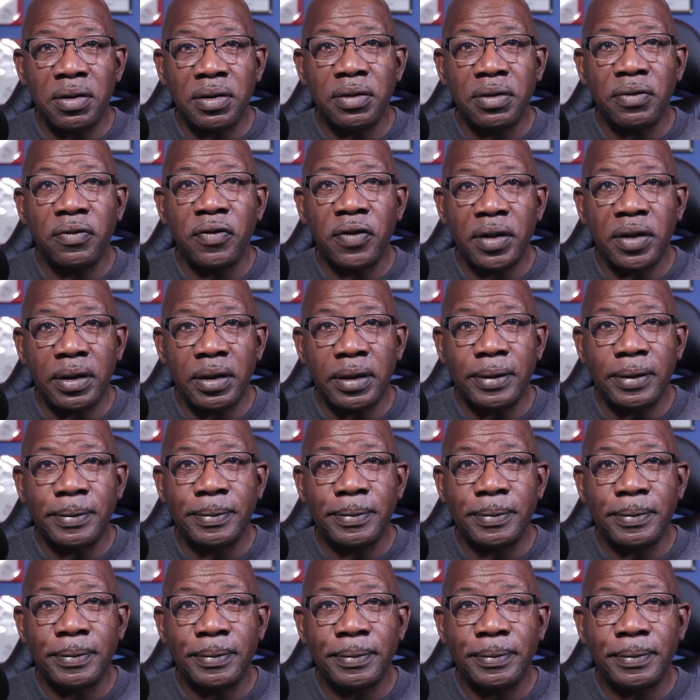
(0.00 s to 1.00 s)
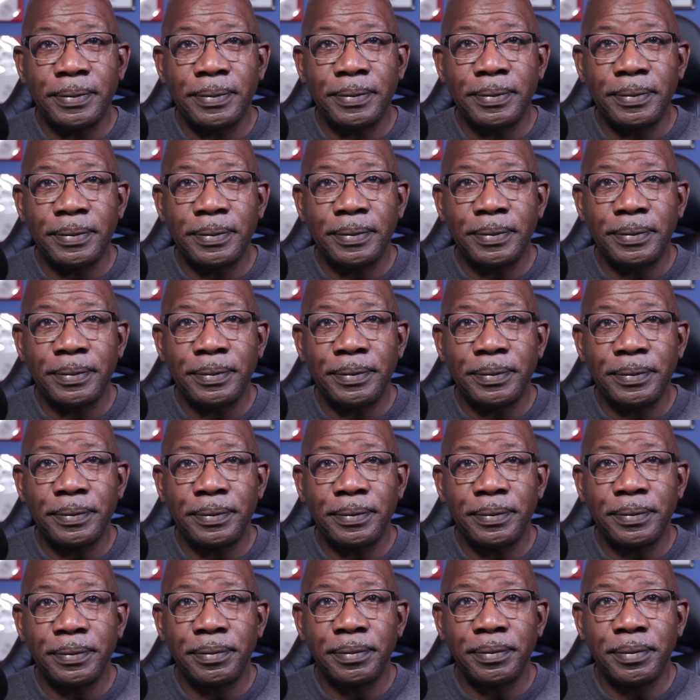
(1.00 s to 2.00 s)
to feel it.
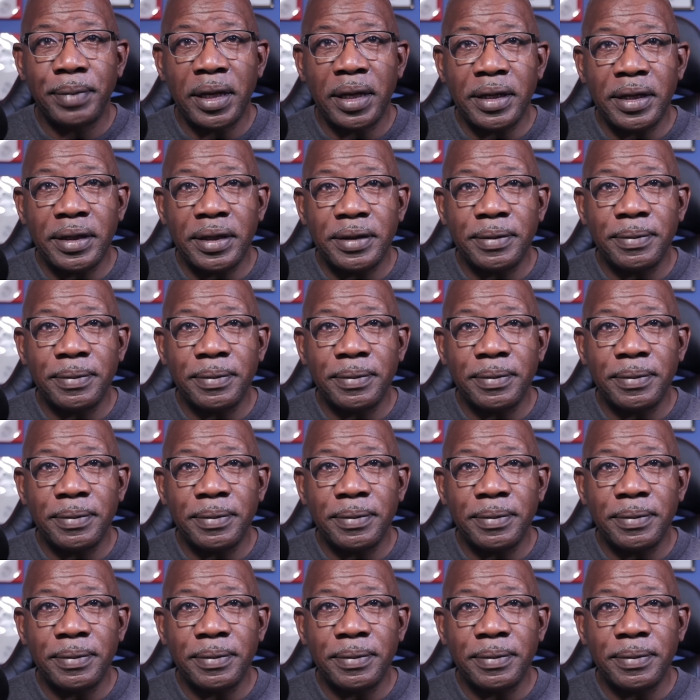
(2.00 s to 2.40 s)
Peace.